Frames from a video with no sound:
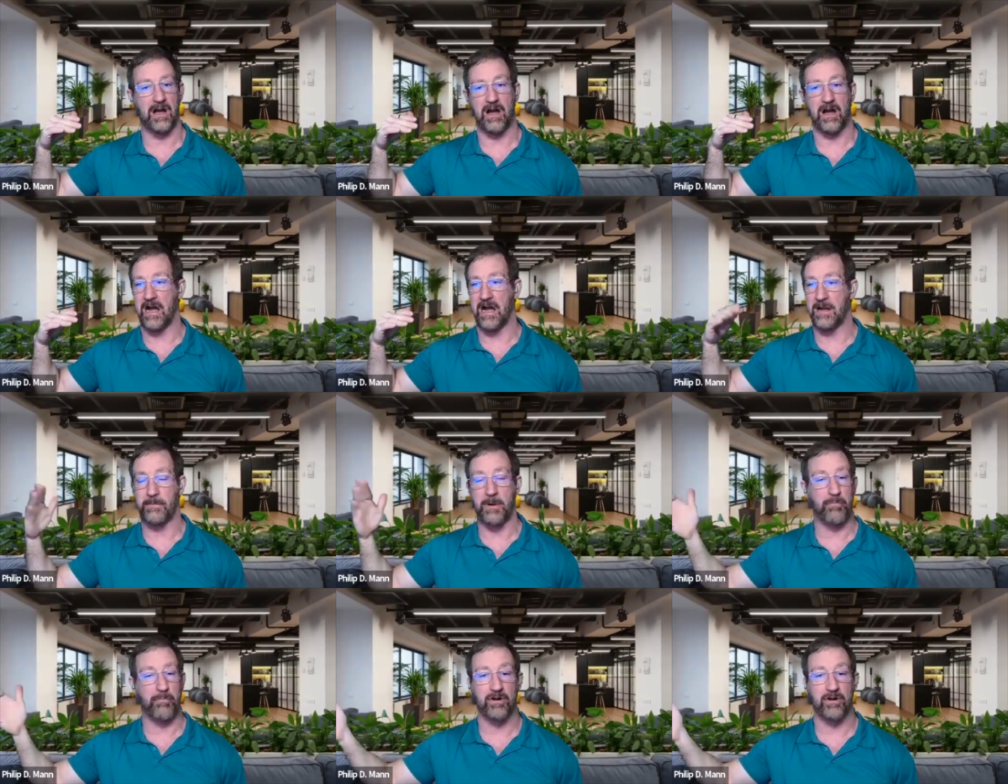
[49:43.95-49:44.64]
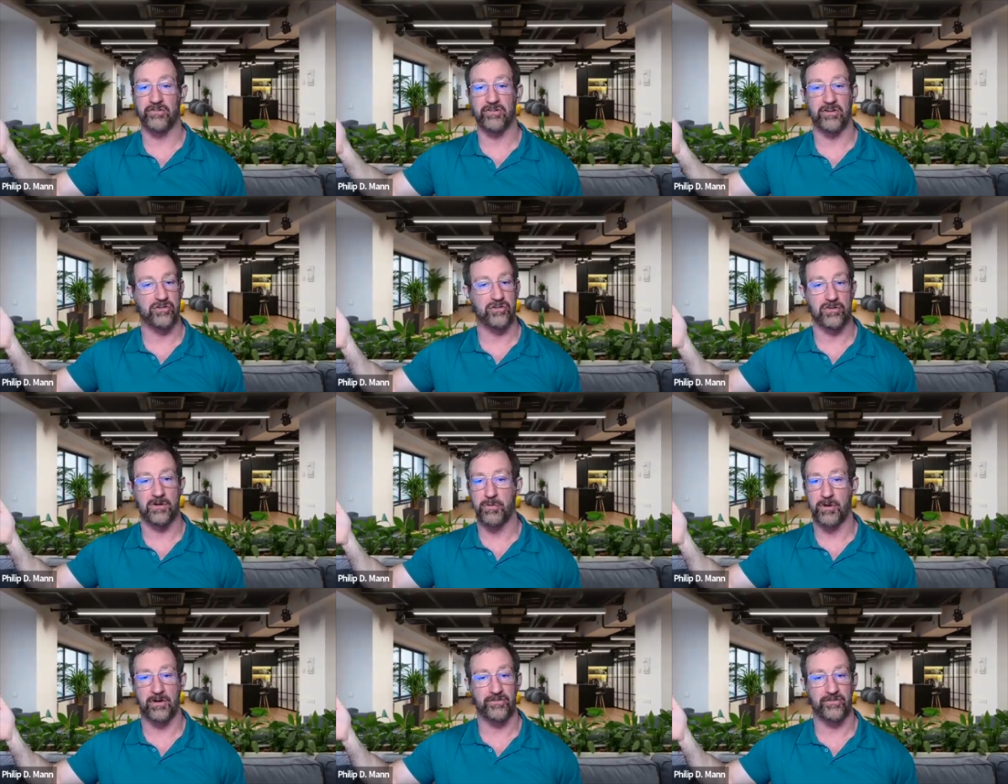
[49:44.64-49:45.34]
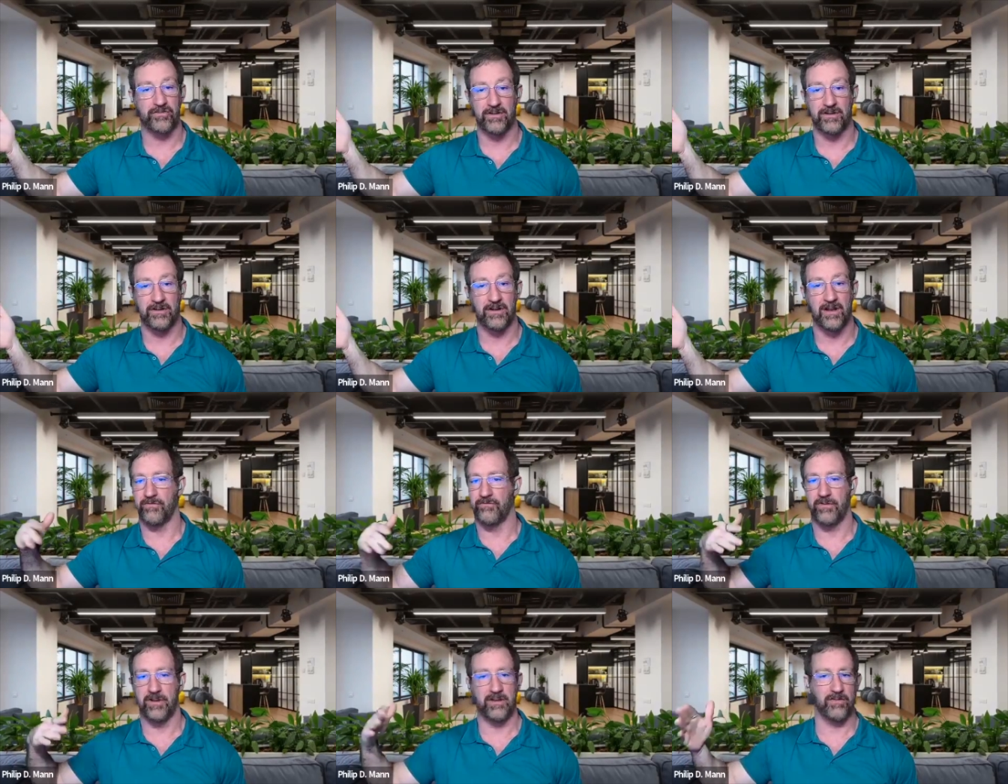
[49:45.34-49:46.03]
I'm a person, you're a person.
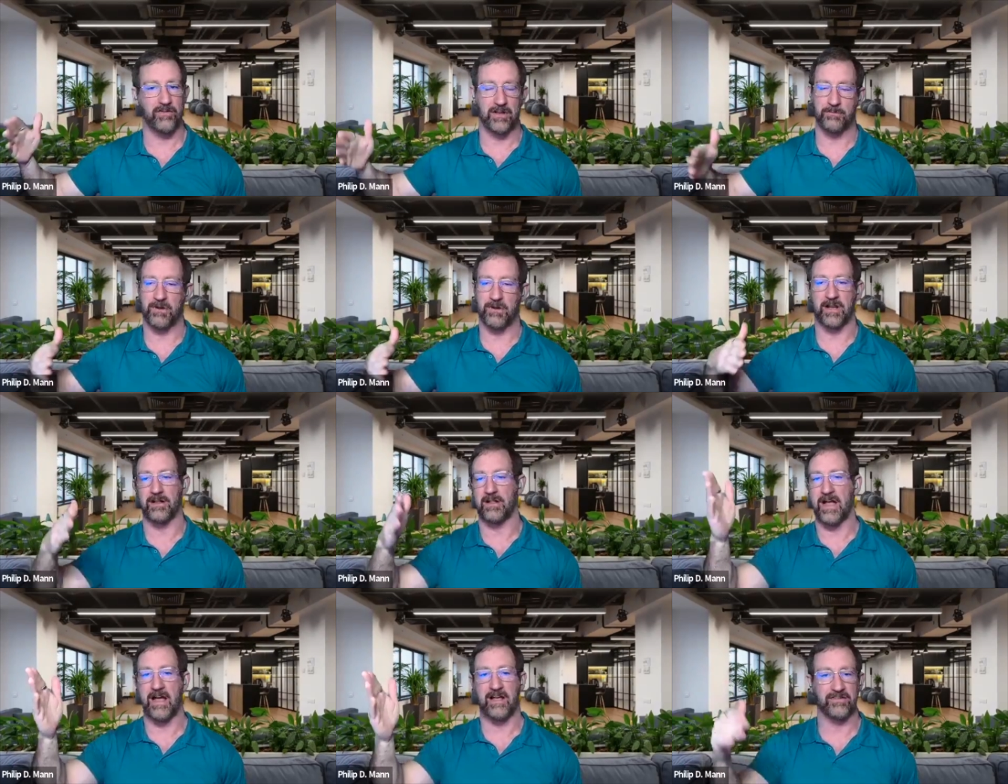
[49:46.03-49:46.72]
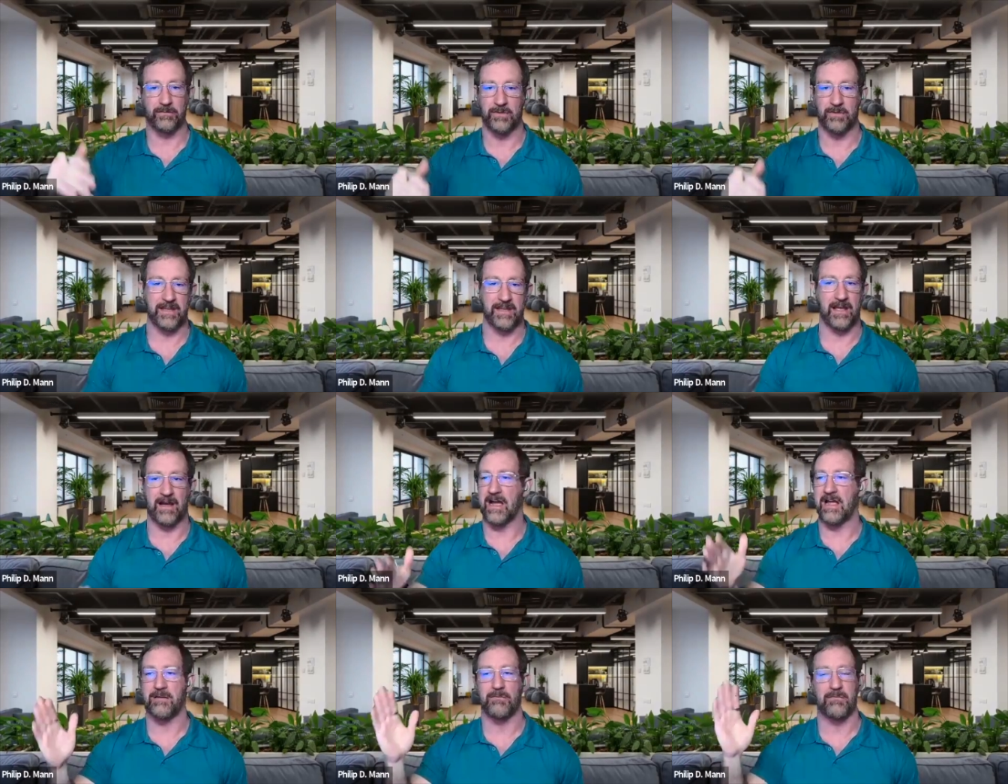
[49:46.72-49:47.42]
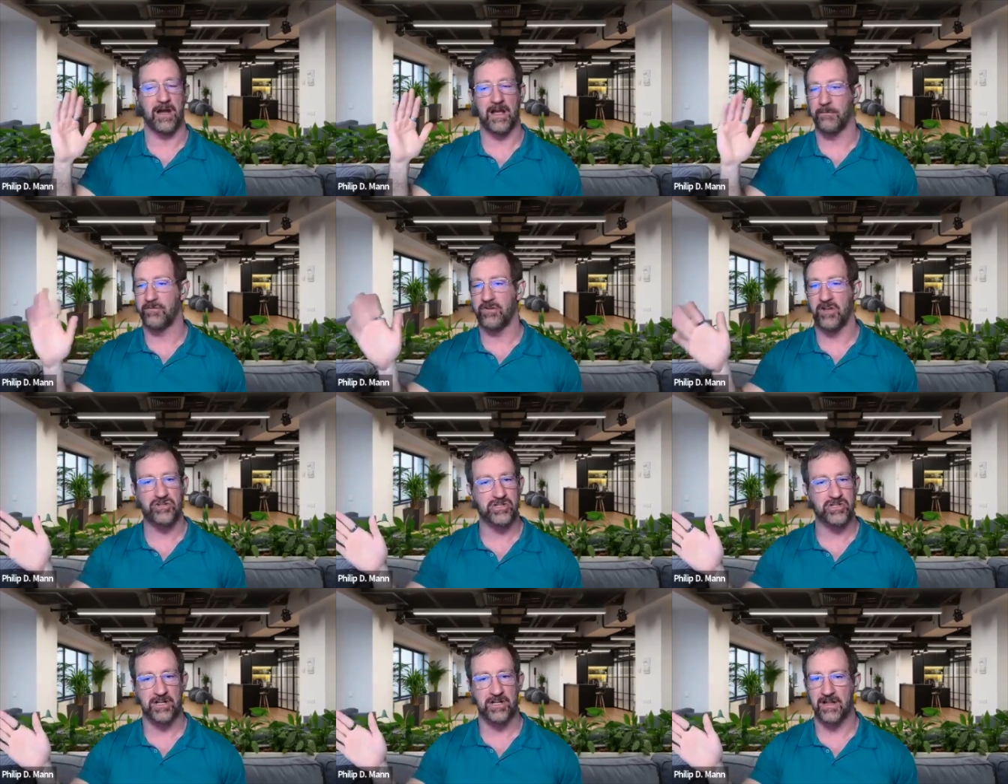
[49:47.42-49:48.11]
In my class, I'm like, yeah, I am
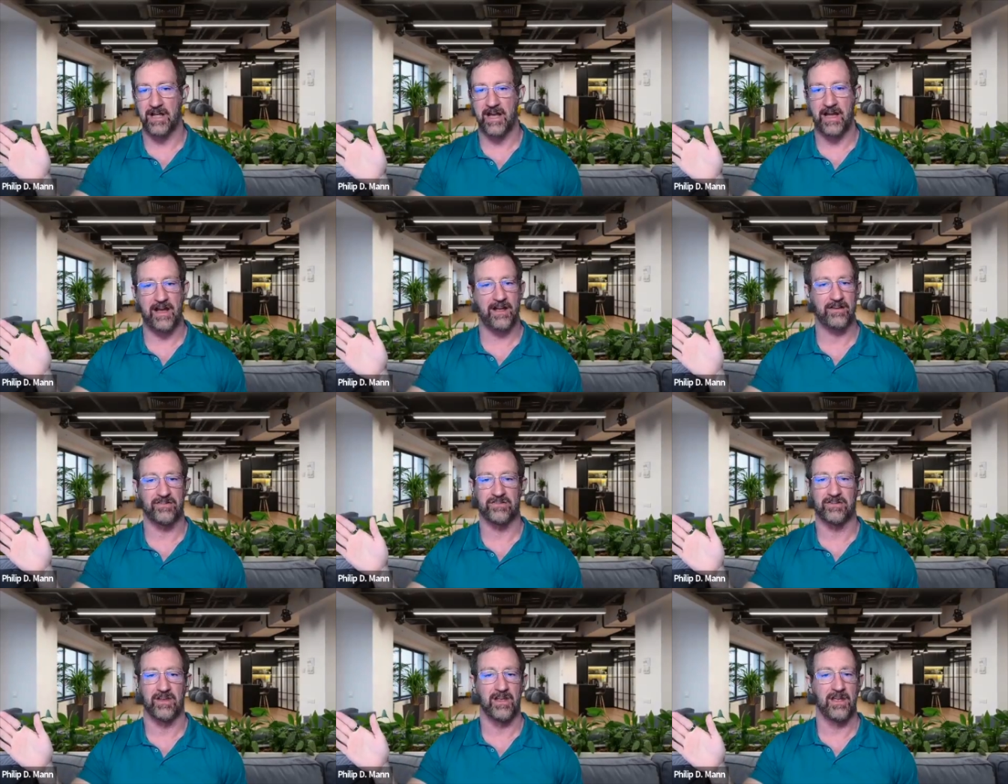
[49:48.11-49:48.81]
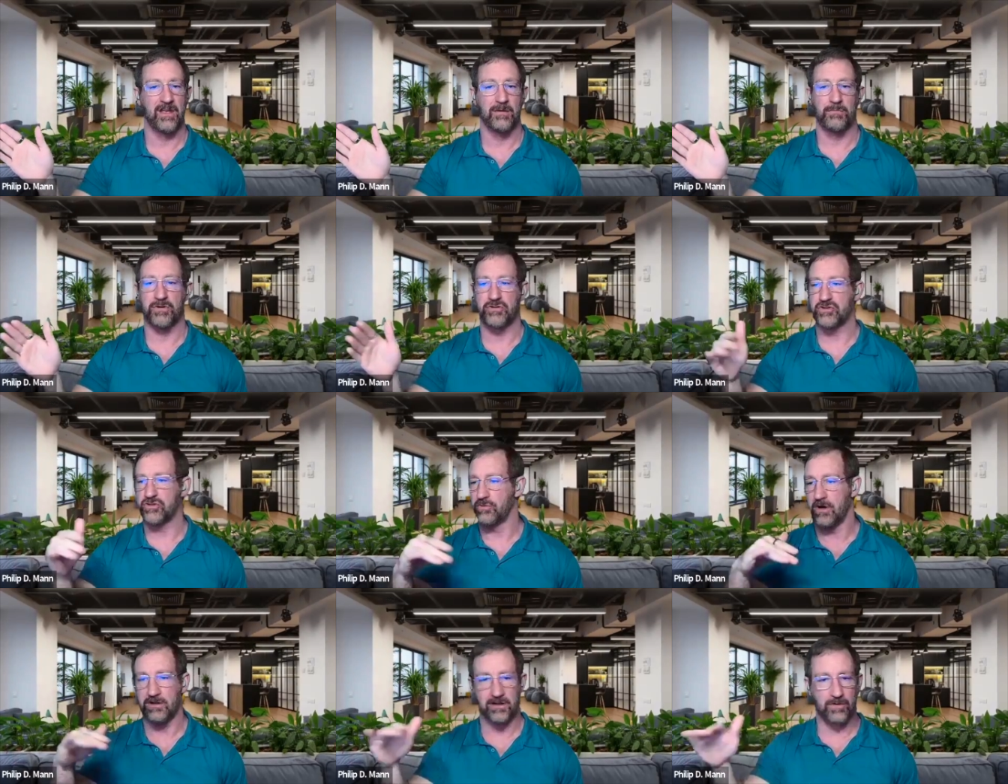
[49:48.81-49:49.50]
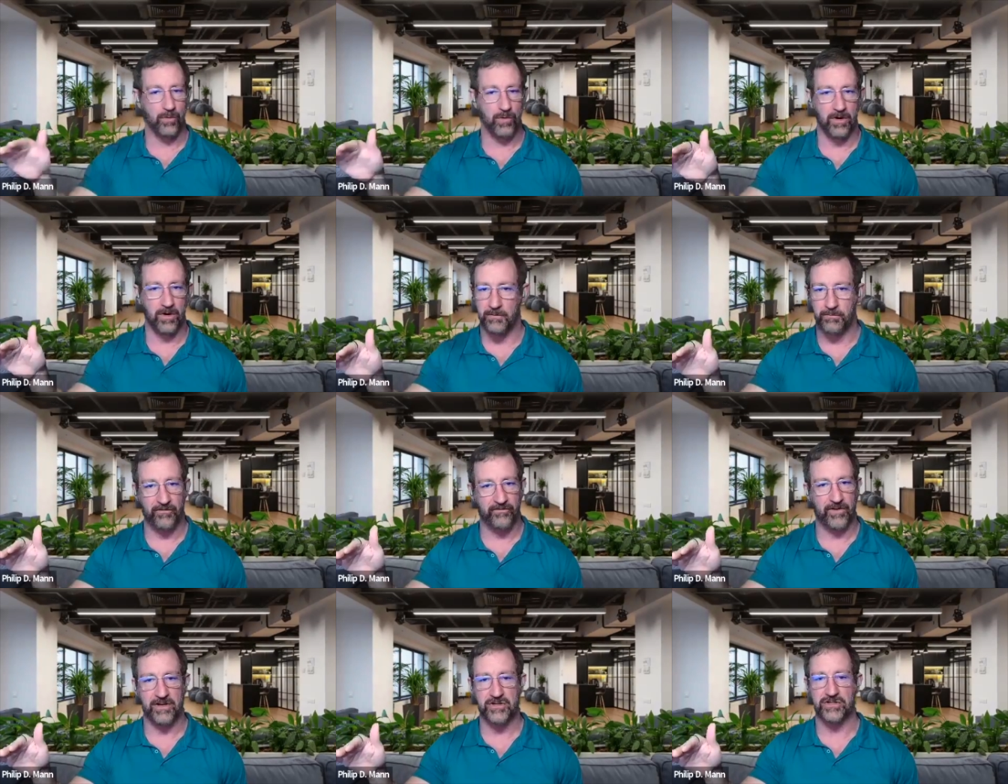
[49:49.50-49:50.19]
teaching a class, but you all are working
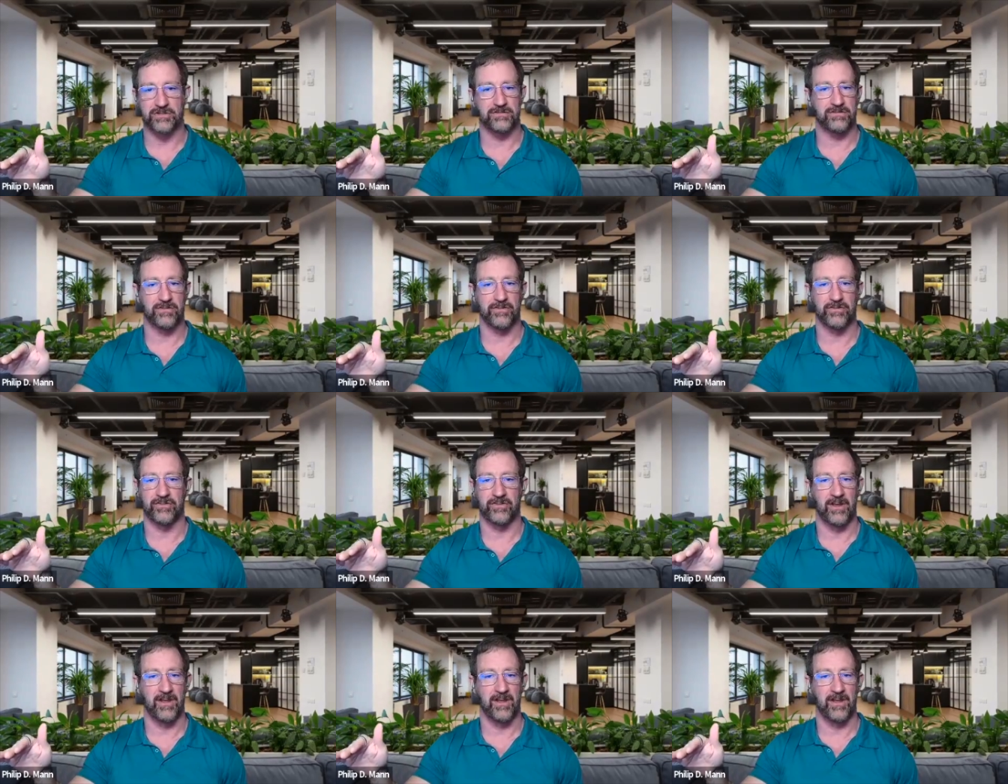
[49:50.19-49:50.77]
professionals.